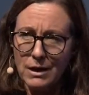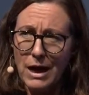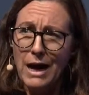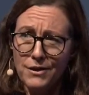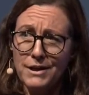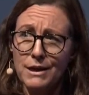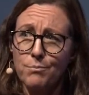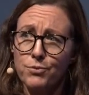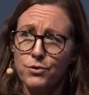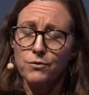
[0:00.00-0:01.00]
I think they
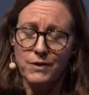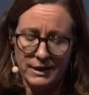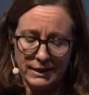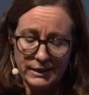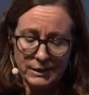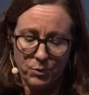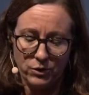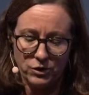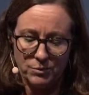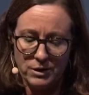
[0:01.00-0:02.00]
prove that it is
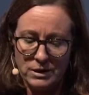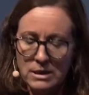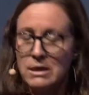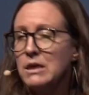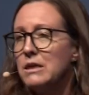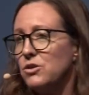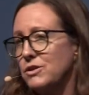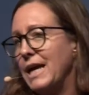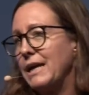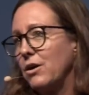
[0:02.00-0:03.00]
possible to
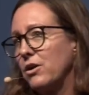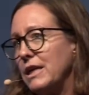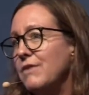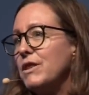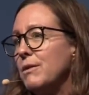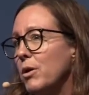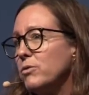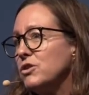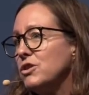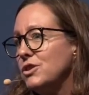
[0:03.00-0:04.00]
take on even the
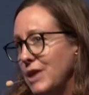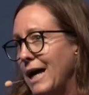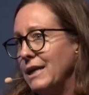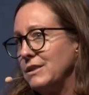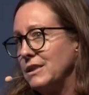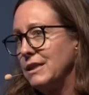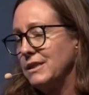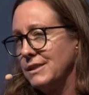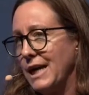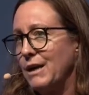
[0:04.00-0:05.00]
most challenging
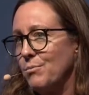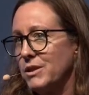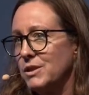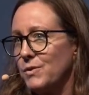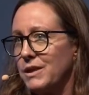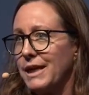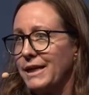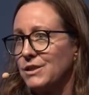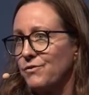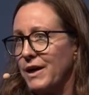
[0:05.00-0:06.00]
assignments with
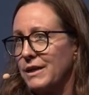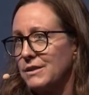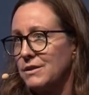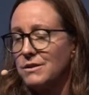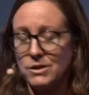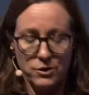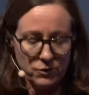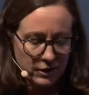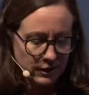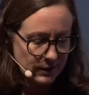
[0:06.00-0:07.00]
electrified
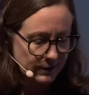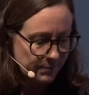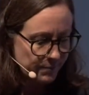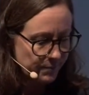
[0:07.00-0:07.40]
solutions.